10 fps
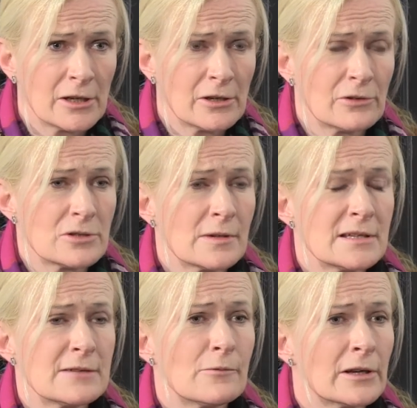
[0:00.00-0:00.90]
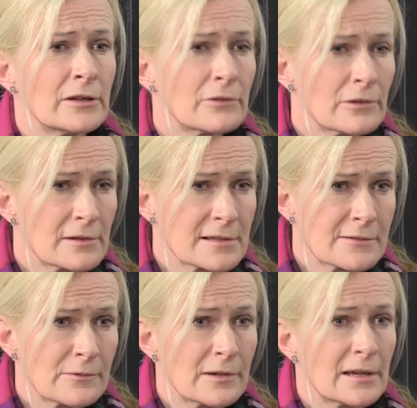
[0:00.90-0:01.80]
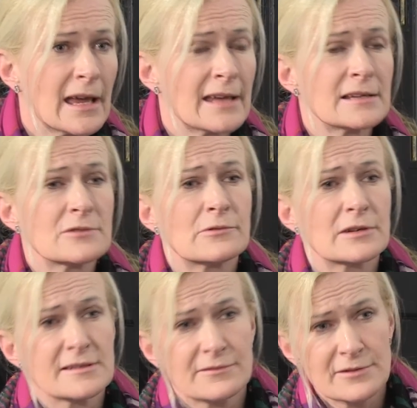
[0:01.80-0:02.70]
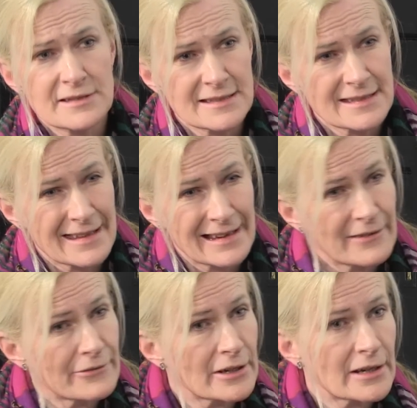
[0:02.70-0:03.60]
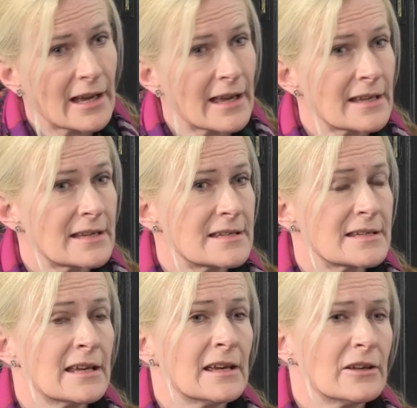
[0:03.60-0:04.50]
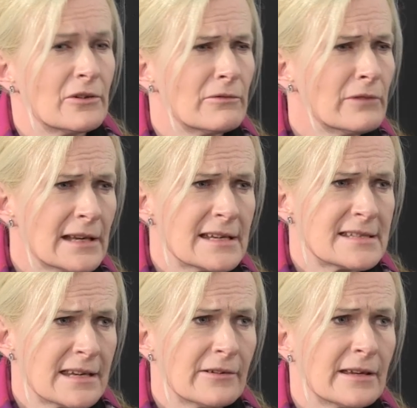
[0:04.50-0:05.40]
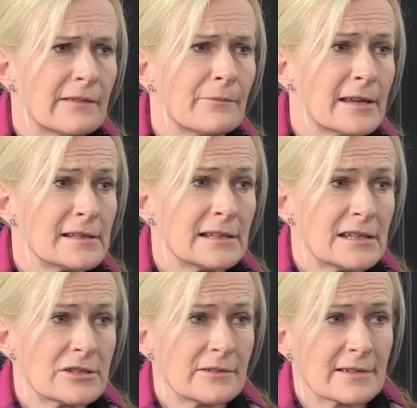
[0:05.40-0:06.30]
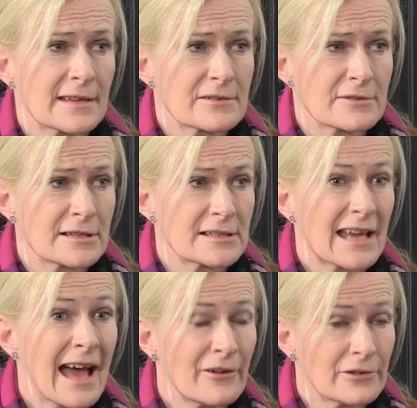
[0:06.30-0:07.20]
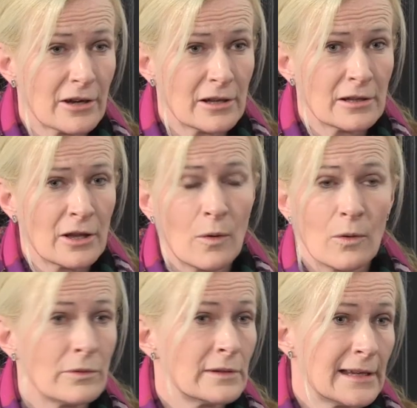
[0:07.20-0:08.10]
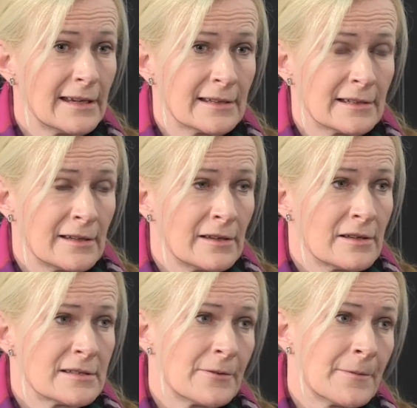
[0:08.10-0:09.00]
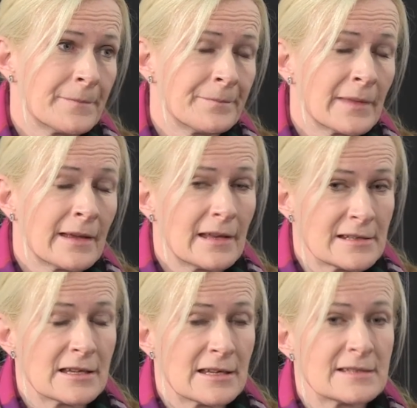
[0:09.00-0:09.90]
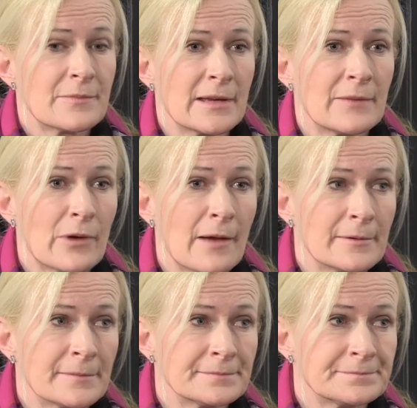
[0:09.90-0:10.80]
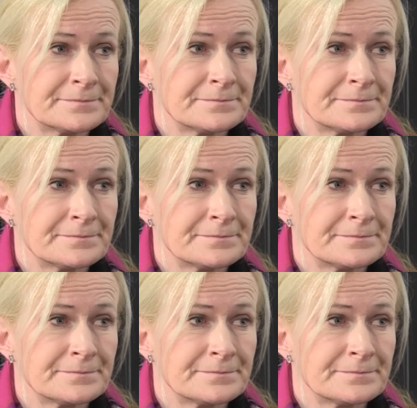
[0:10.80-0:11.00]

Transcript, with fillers: You know, 21-year-olds heading towards cirrhosis of the liver and, you know, really serious medical issues as a result of alcohol only. So it's a big problem.